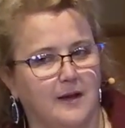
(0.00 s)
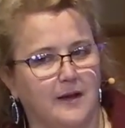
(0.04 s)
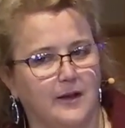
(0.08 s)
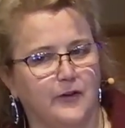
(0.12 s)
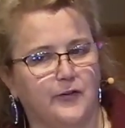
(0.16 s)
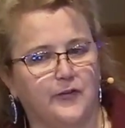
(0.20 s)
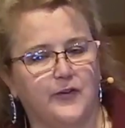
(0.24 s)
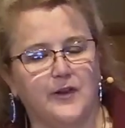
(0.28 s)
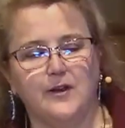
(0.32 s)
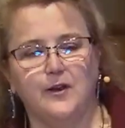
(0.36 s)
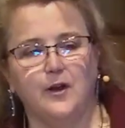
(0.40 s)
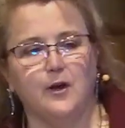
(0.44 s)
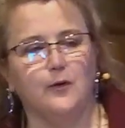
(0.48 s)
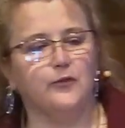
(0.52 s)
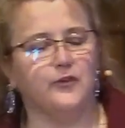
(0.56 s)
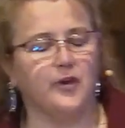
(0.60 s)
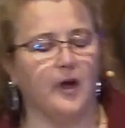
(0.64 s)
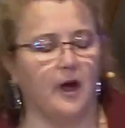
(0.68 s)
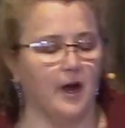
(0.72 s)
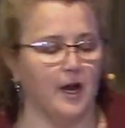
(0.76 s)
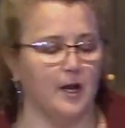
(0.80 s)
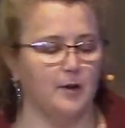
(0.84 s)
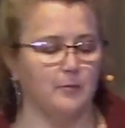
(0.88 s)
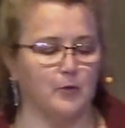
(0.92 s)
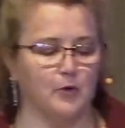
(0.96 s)
You see, no
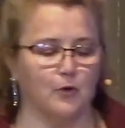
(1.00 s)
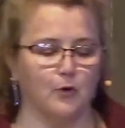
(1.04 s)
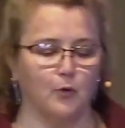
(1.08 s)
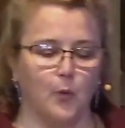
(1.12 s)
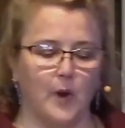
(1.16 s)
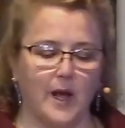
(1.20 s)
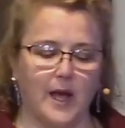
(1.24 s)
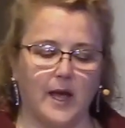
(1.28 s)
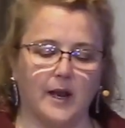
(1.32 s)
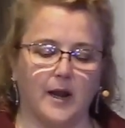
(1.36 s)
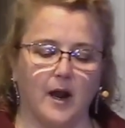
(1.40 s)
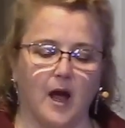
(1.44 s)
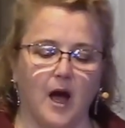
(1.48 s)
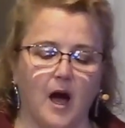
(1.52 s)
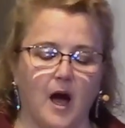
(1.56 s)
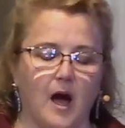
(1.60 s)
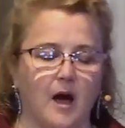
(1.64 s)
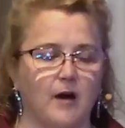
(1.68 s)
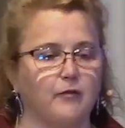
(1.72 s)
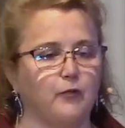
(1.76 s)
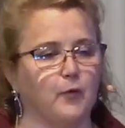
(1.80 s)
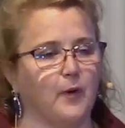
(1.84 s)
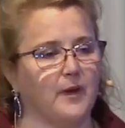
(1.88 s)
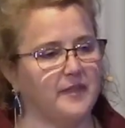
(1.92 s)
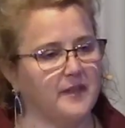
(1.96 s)
timer went
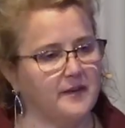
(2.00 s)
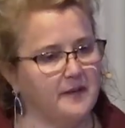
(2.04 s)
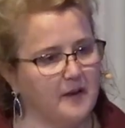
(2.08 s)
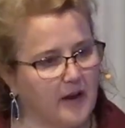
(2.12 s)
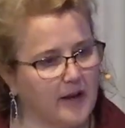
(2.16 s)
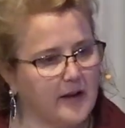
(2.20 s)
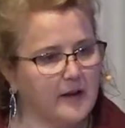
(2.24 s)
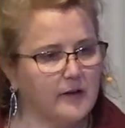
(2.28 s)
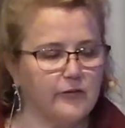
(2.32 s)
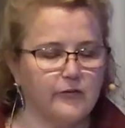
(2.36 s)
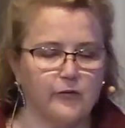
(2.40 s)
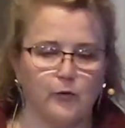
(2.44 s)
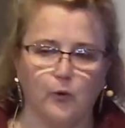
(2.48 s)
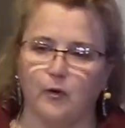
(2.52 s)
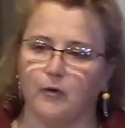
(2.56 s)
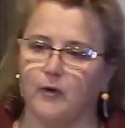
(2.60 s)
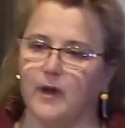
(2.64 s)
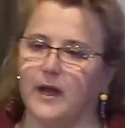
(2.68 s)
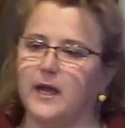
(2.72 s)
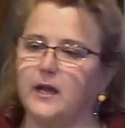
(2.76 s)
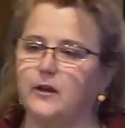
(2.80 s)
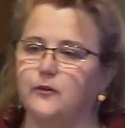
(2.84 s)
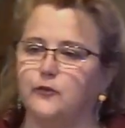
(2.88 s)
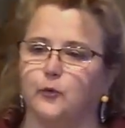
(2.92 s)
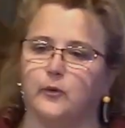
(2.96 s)
off when the dinosaur
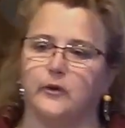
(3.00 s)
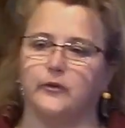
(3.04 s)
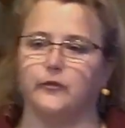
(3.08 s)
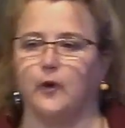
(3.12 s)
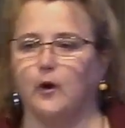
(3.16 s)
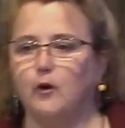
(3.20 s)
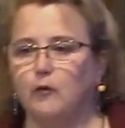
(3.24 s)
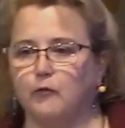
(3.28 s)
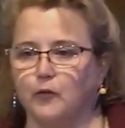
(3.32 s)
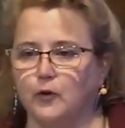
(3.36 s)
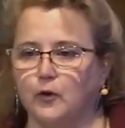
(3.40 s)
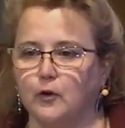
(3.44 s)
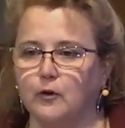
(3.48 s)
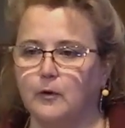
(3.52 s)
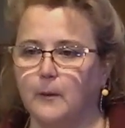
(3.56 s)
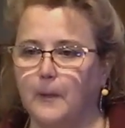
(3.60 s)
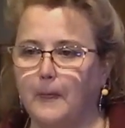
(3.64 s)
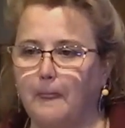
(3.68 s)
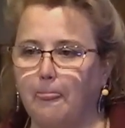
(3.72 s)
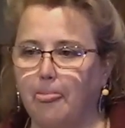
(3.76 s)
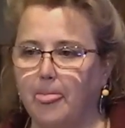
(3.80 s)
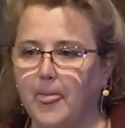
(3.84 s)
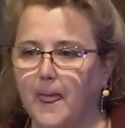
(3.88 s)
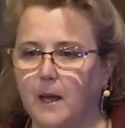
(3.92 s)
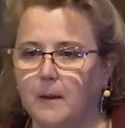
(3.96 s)
age was over.
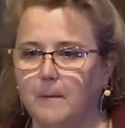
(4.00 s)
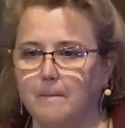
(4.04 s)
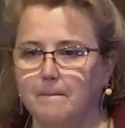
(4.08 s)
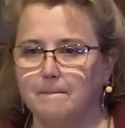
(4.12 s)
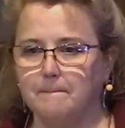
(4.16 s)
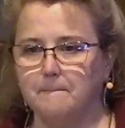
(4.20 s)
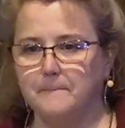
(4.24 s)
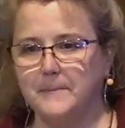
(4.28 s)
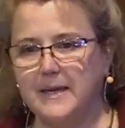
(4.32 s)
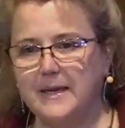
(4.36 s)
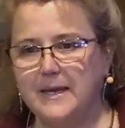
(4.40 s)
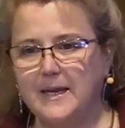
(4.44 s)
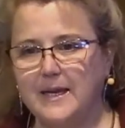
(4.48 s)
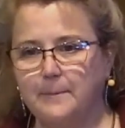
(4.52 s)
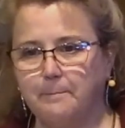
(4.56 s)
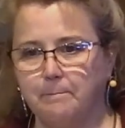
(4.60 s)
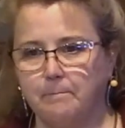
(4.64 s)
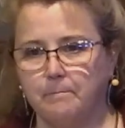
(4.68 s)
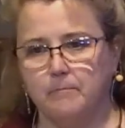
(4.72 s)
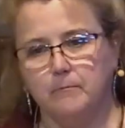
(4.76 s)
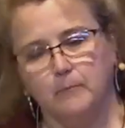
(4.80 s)
Beep!